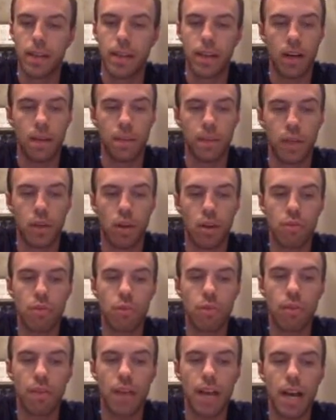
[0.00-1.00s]
The
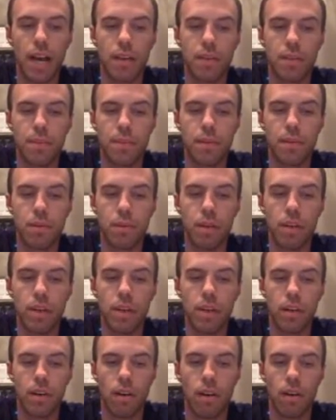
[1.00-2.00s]
cultural values
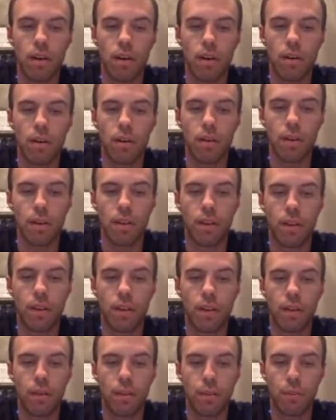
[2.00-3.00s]
portrayed are
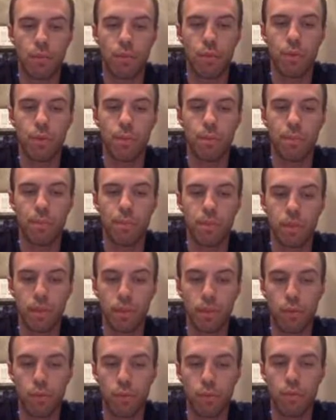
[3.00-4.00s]
through
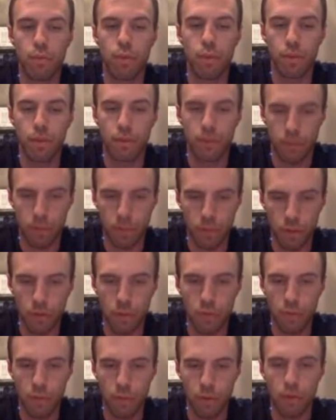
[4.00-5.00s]
the
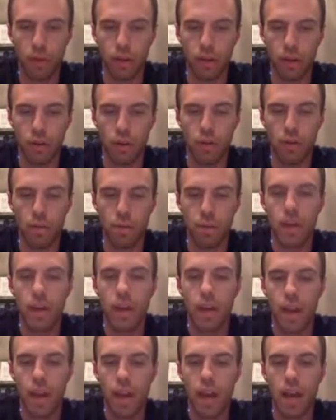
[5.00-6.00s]
two broken homes,
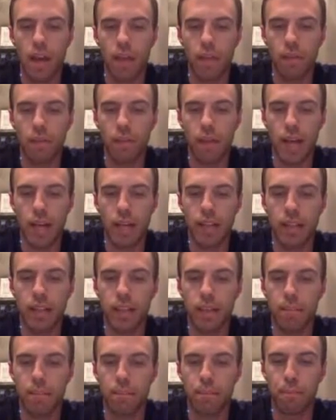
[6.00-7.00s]
and the fact
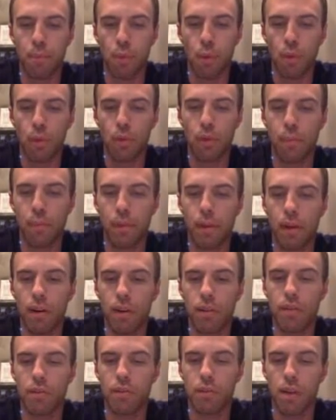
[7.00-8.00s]
that both of the
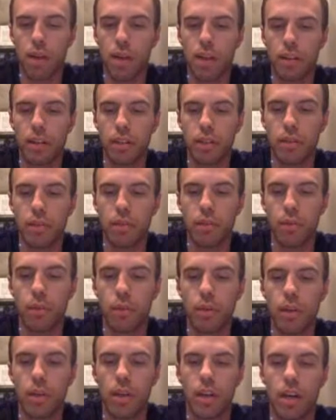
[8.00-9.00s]
parents are trying to do
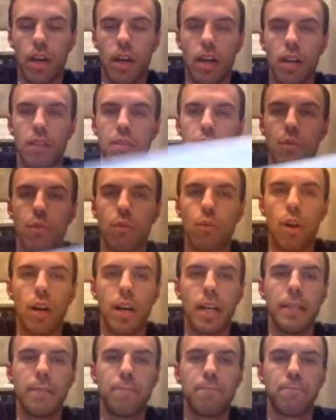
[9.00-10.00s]

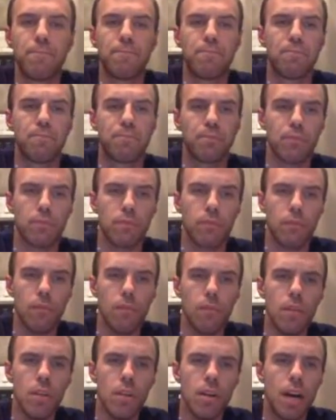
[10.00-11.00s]
right
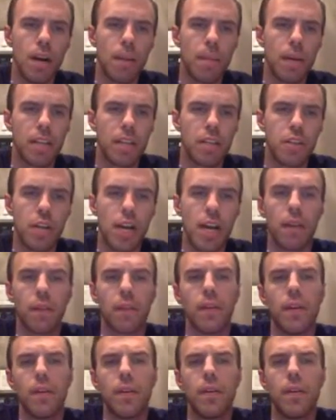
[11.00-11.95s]
by the child.